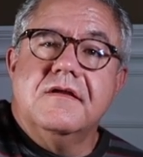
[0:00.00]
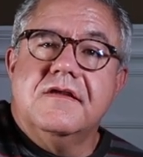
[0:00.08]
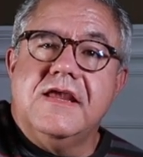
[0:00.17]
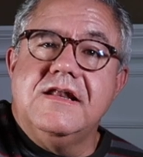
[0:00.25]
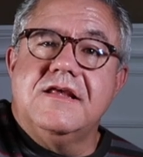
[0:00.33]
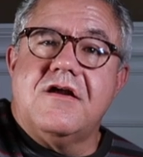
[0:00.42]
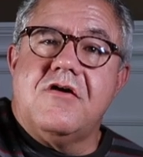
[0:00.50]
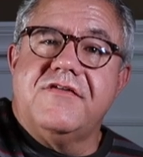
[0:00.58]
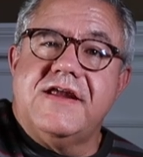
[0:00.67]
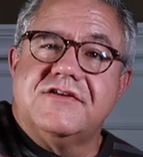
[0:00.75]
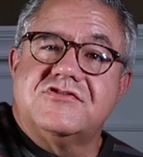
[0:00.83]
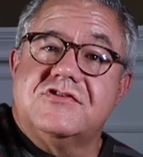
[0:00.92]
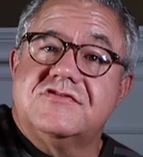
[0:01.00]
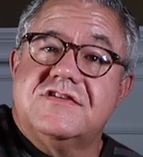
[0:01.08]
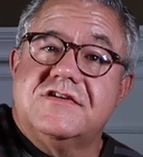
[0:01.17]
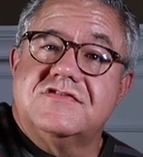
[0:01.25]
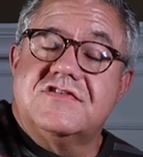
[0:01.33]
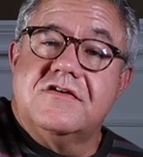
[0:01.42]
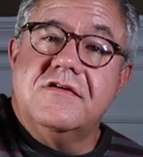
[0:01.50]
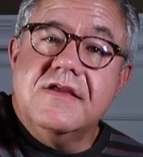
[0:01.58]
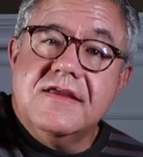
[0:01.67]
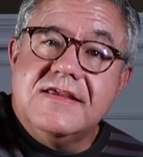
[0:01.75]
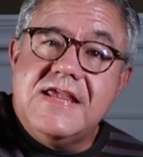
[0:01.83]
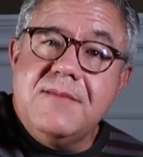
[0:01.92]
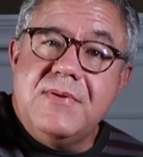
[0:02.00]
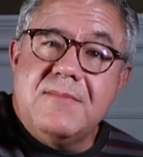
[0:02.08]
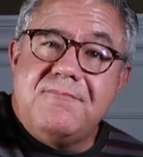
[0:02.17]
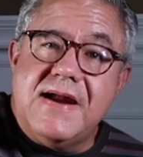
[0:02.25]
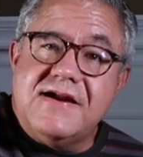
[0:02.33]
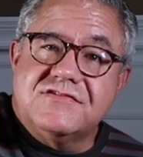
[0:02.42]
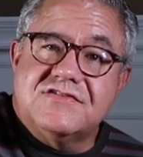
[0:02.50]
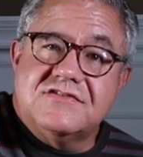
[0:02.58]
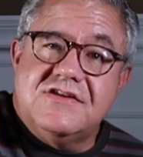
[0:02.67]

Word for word: He did all downstrokes there, so keep it bouncing,